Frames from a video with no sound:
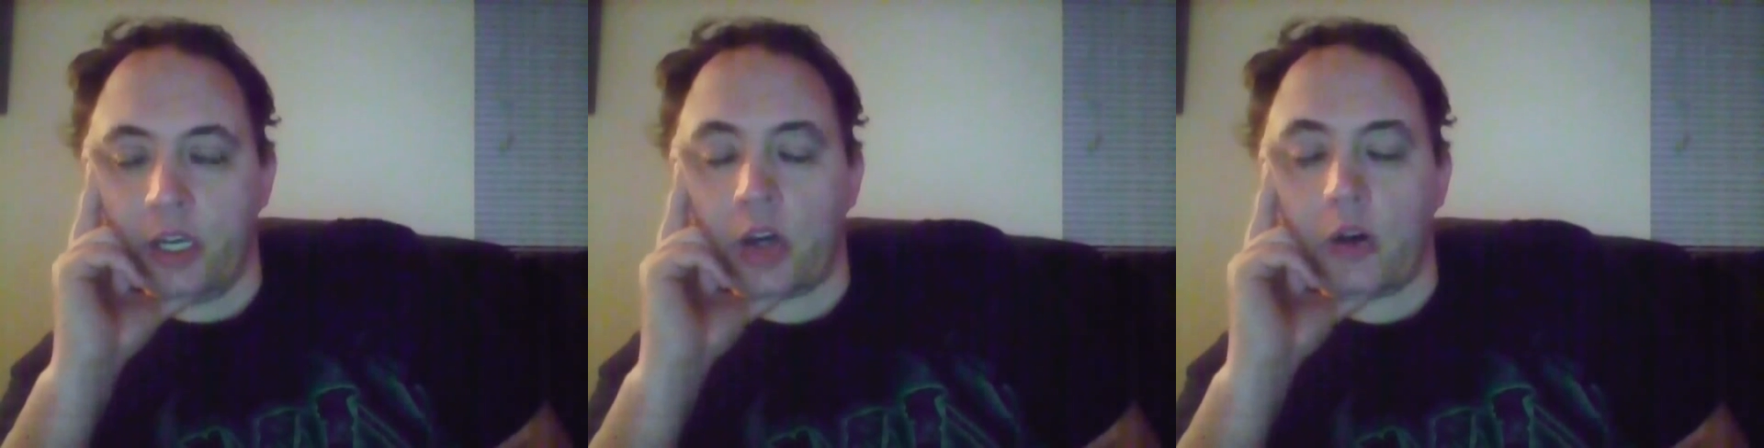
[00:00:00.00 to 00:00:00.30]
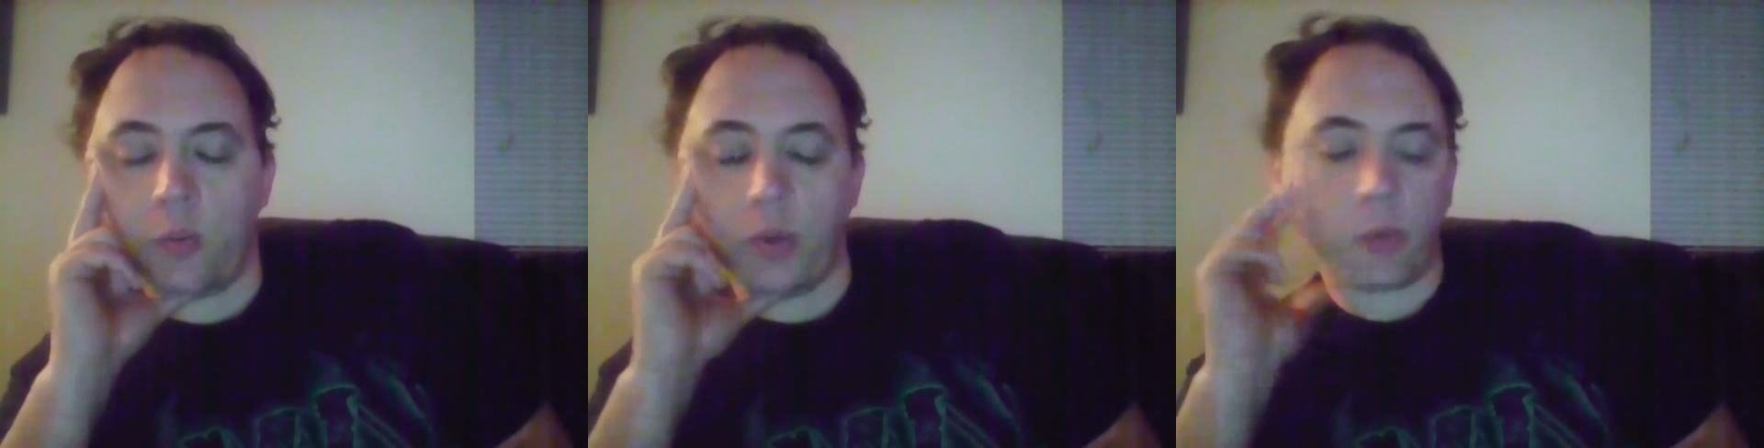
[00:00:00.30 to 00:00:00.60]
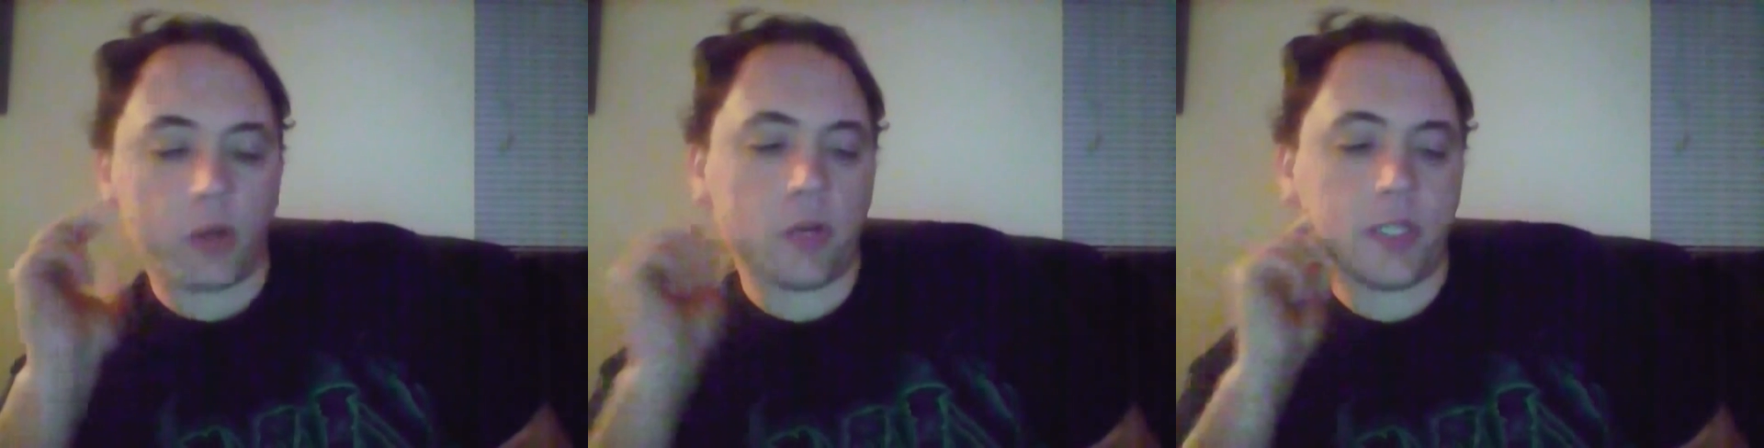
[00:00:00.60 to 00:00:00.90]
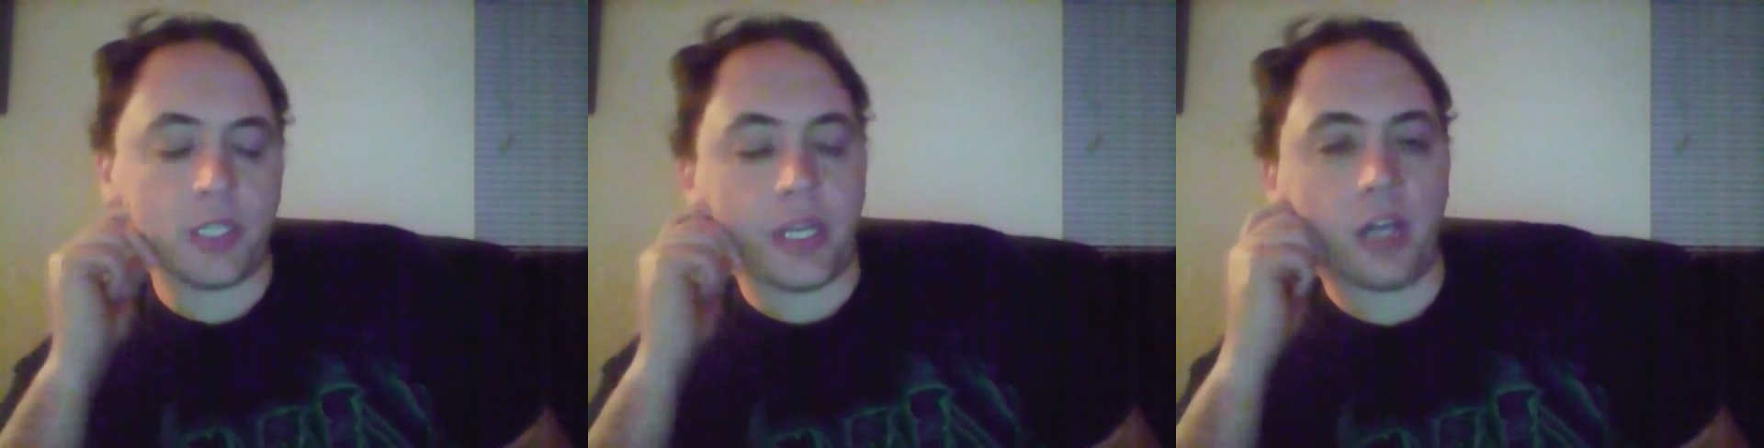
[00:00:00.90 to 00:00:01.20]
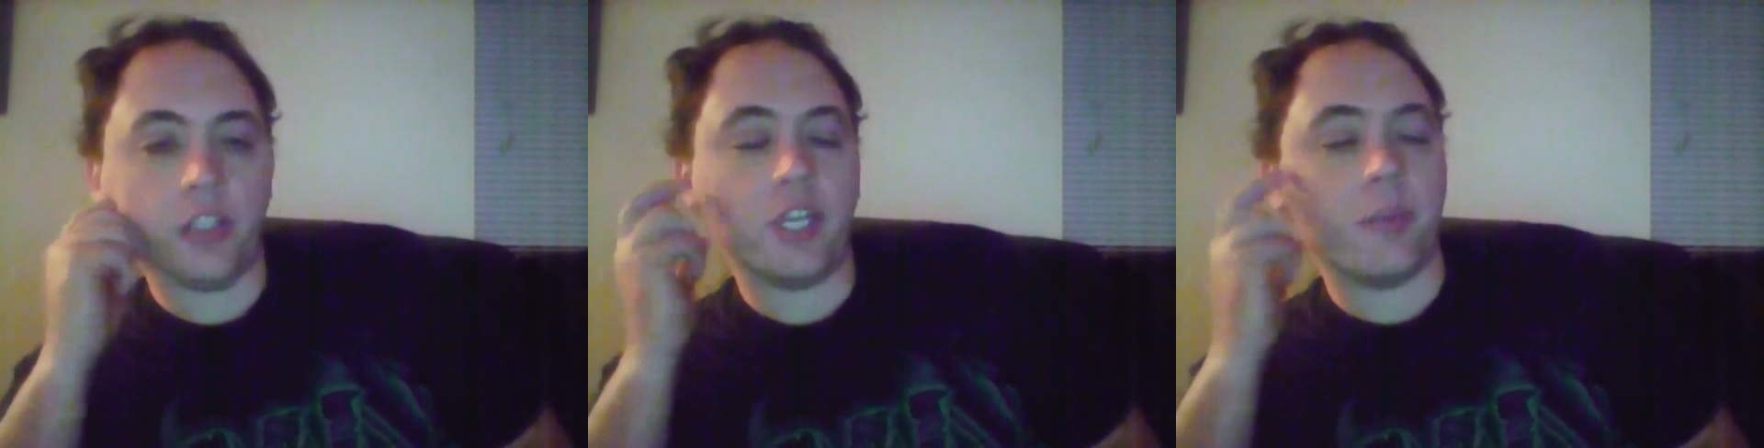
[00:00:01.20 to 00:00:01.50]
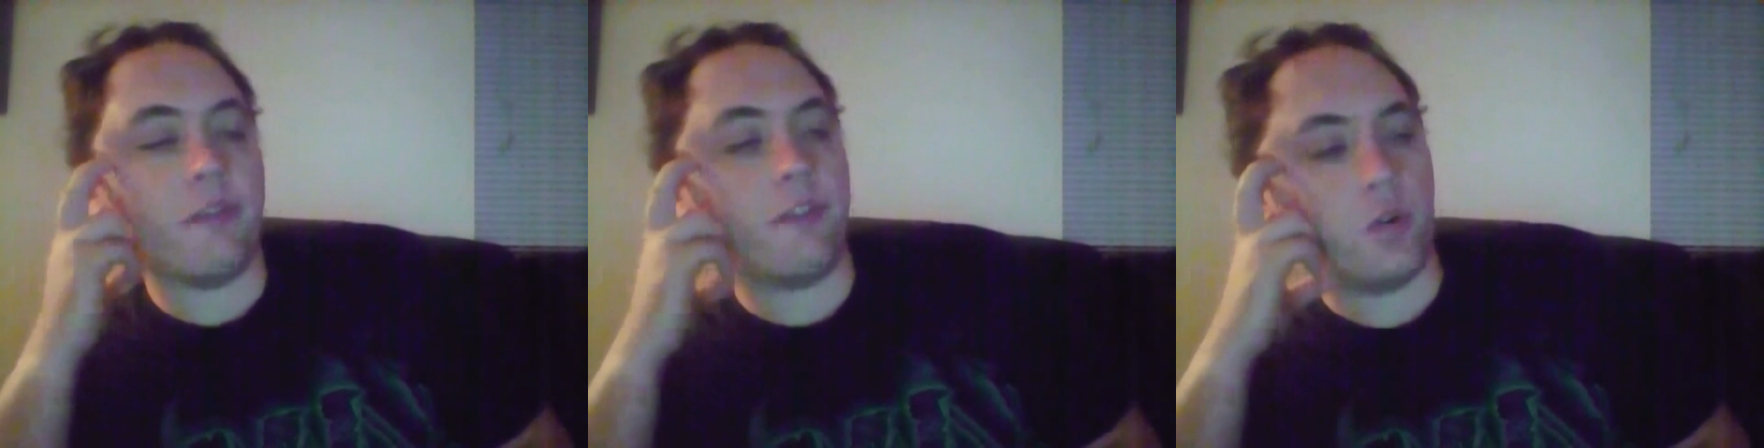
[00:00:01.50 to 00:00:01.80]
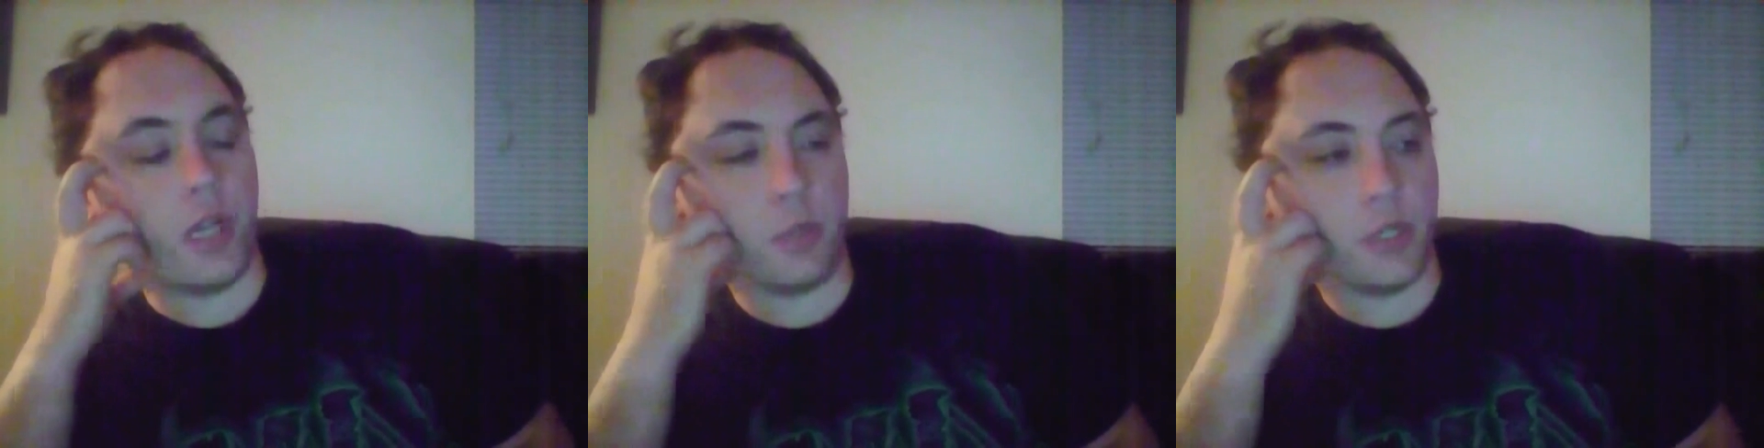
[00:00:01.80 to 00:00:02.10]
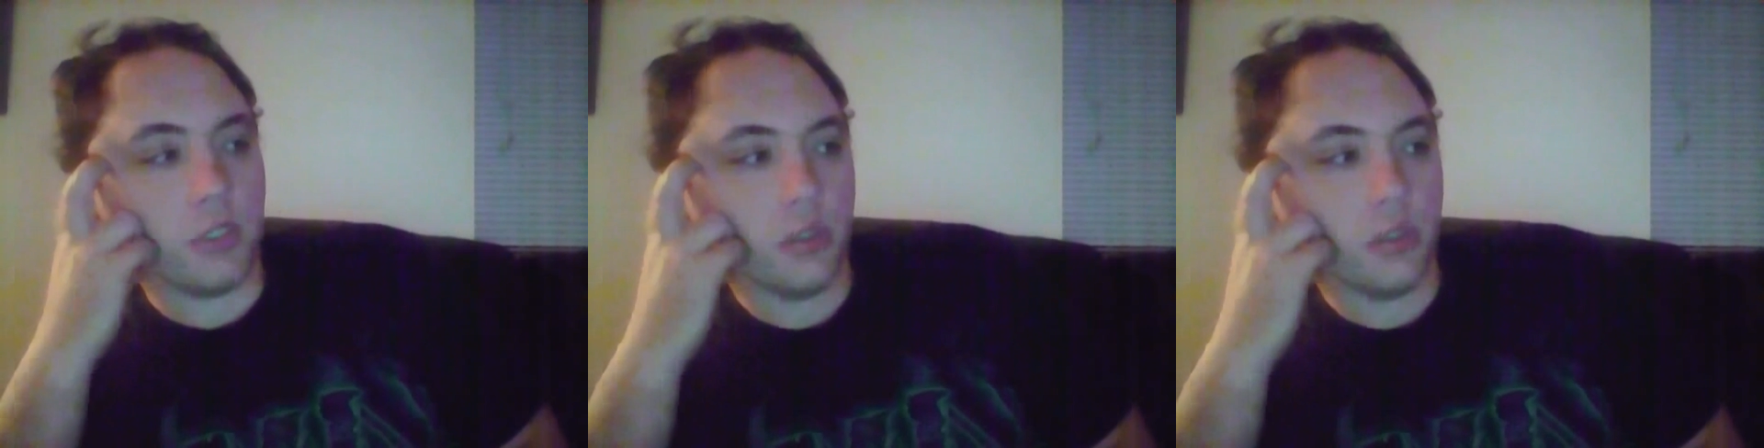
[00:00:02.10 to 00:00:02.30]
Oh, one more question. How did you get my phone number?